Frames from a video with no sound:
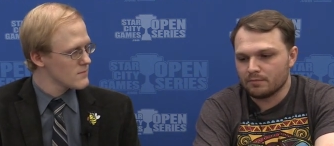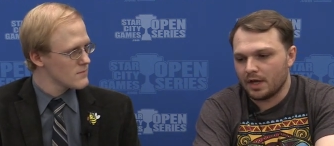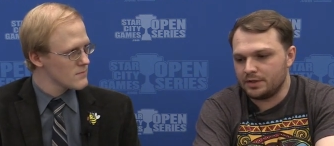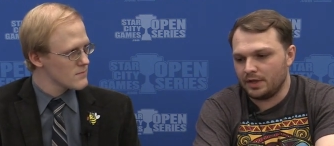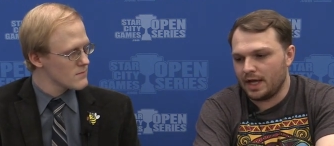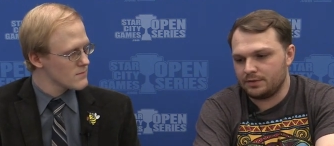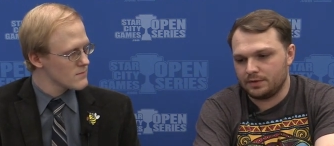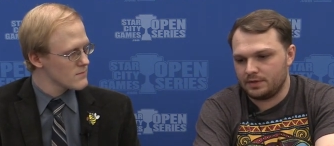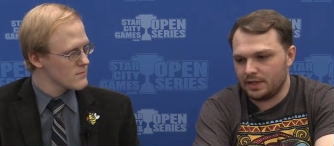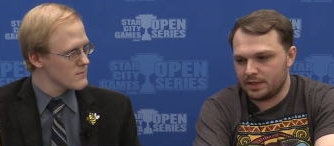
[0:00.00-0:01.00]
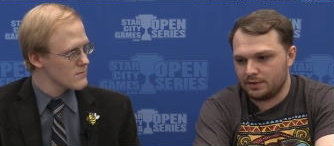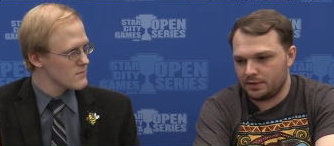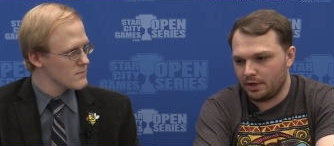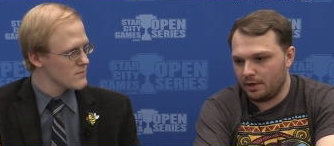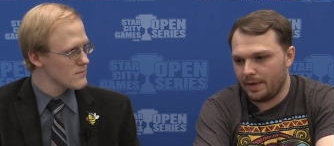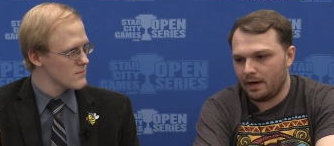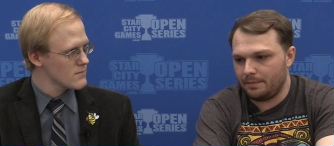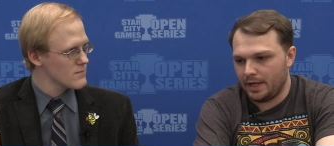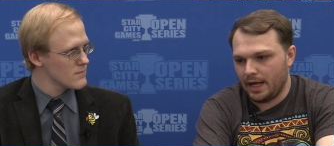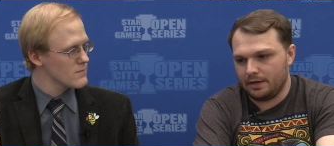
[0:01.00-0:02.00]
Speaker 1: And so that's what's that's what's so good about
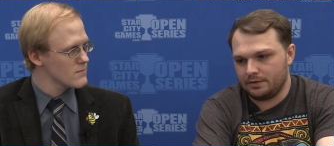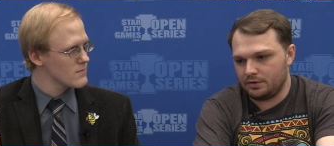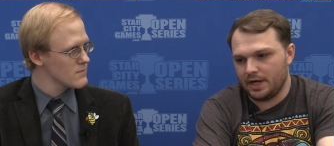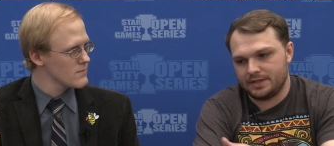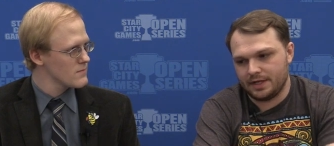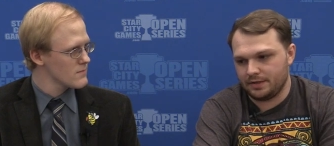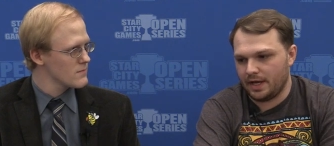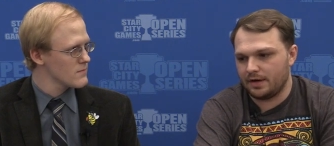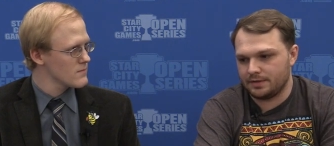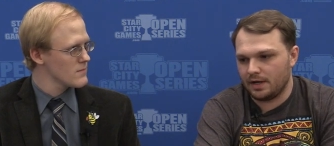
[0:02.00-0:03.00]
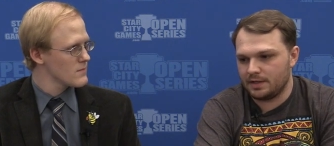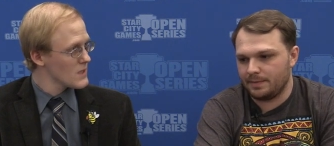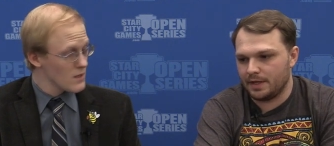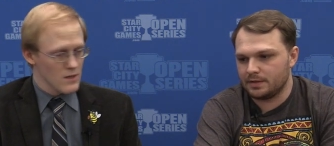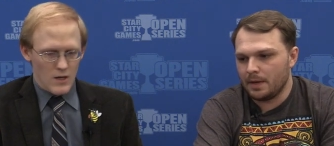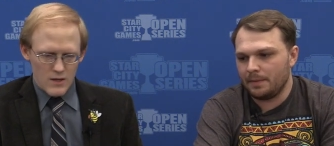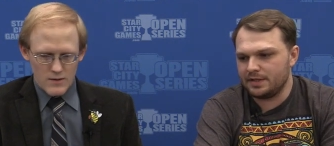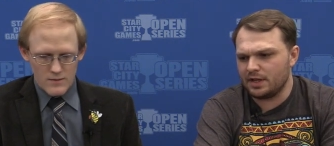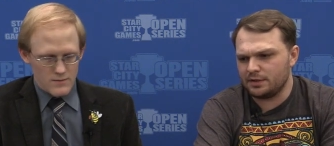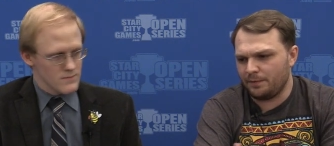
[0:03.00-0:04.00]
him. But yeah, Stratus Dancer counters a lot of spells, but
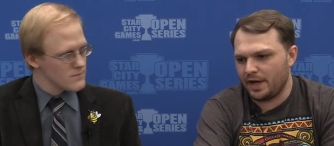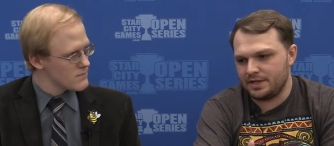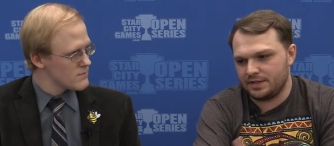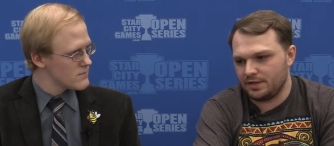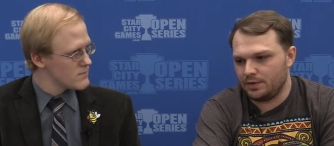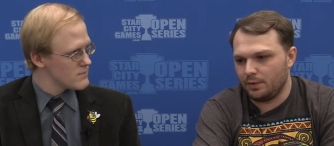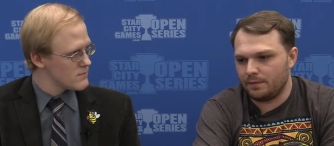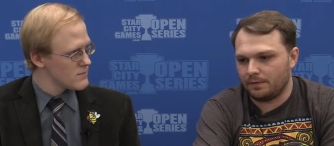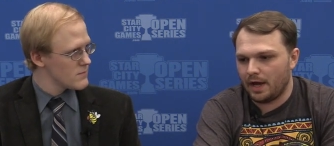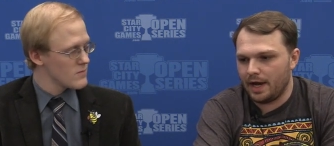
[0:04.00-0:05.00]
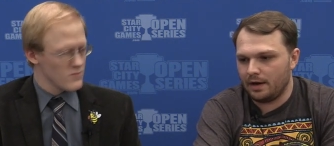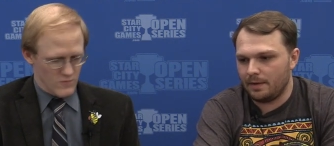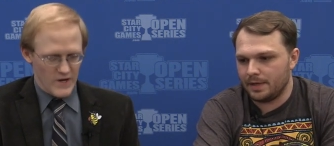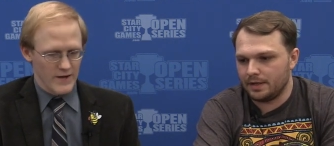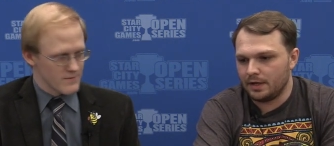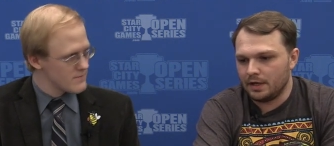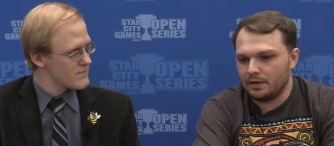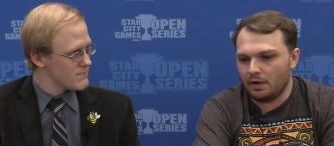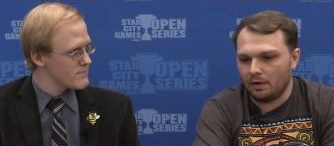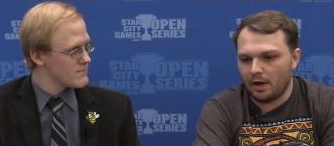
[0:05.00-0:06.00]
it's also fine as just a two-one flyer. I right. mean,
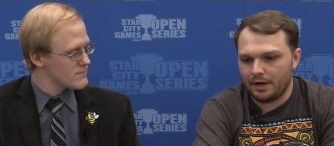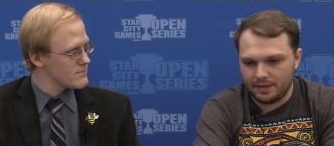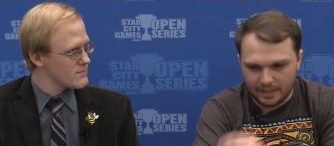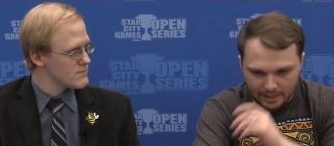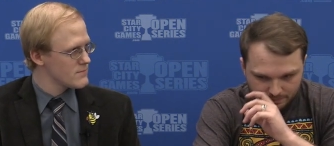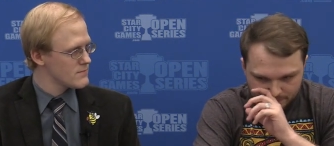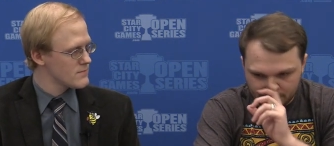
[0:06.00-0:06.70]
a lot of the games,